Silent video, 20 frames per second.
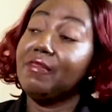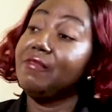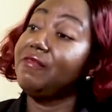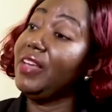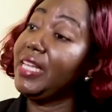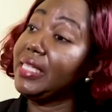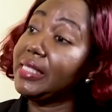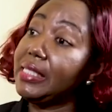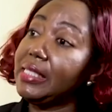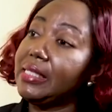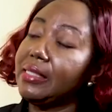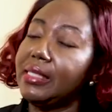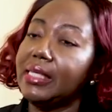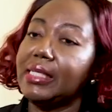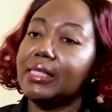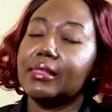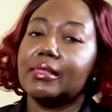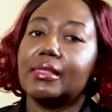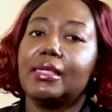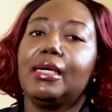inventing
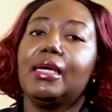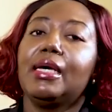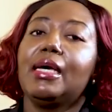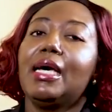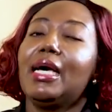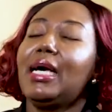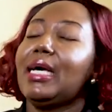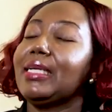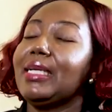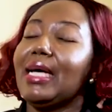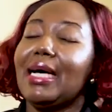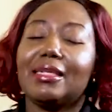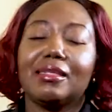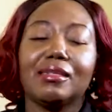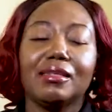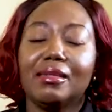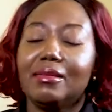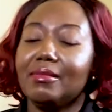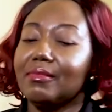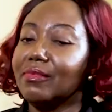things. And
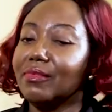that